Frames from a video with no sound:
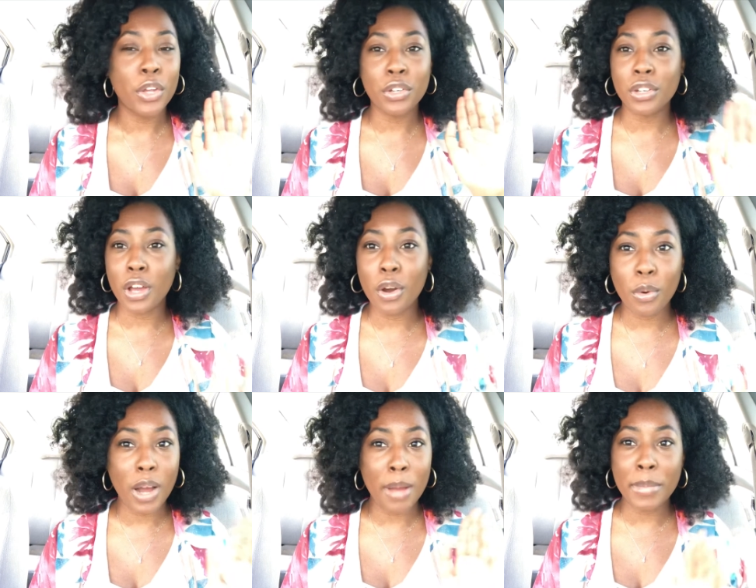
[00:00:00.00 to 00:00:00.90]
no,
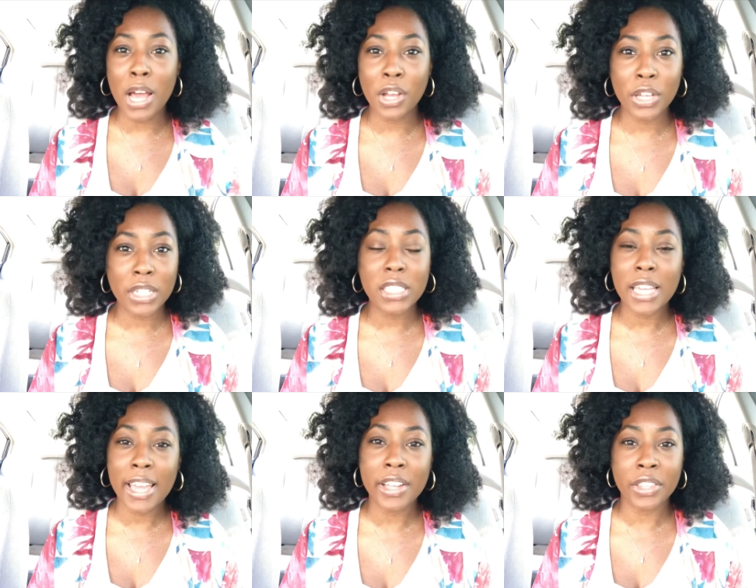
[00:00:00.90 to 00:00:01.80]
I'm not gonna
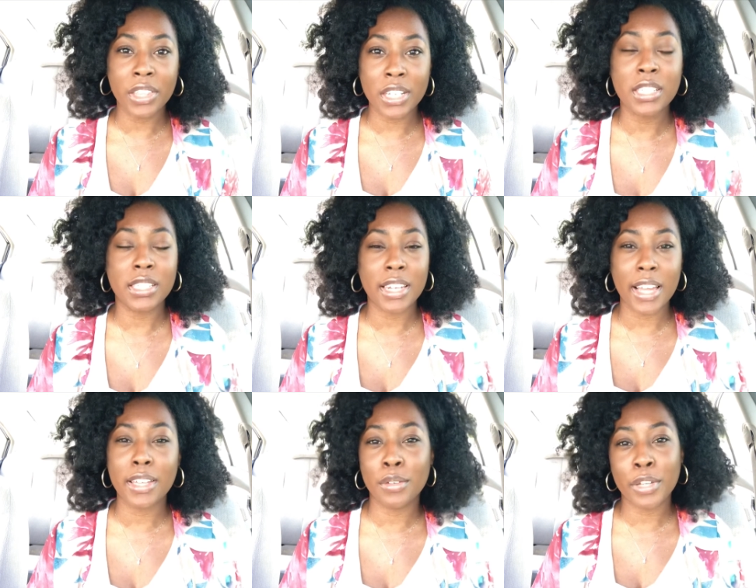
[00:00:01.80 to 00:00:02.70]
take this
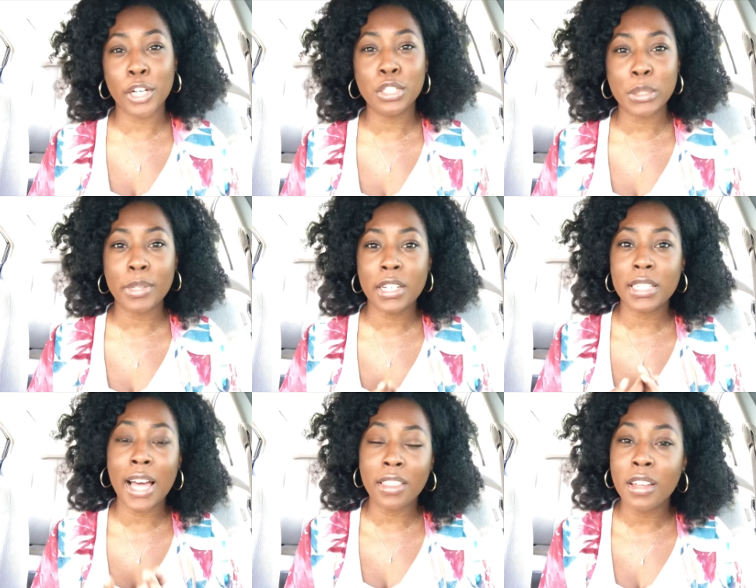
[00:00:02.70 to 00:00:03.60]
negative energy because
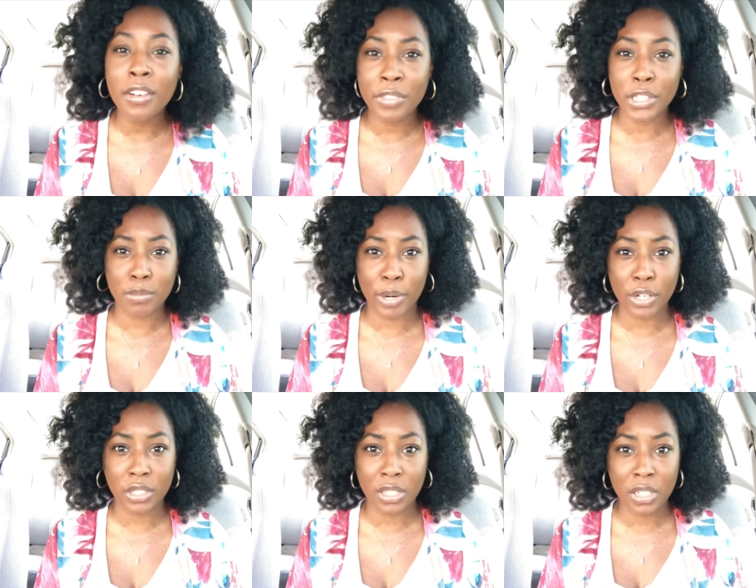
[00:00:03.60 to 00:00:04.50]
I love this
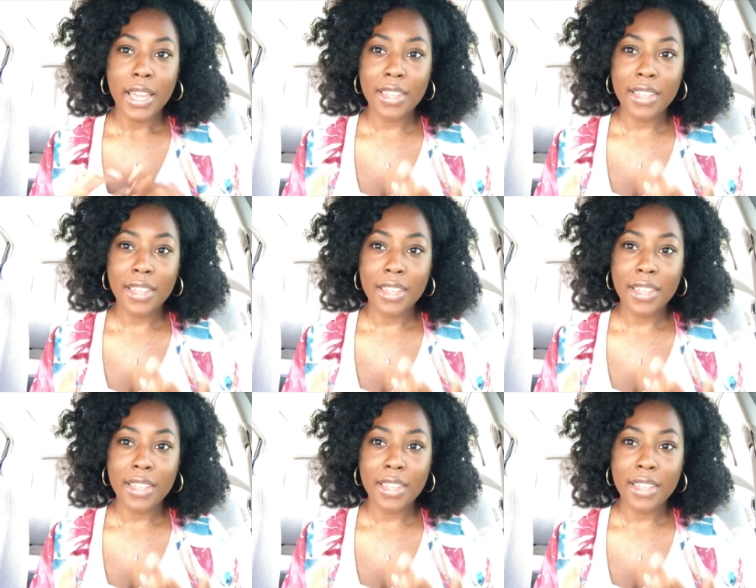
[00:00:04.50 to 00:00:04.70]
person.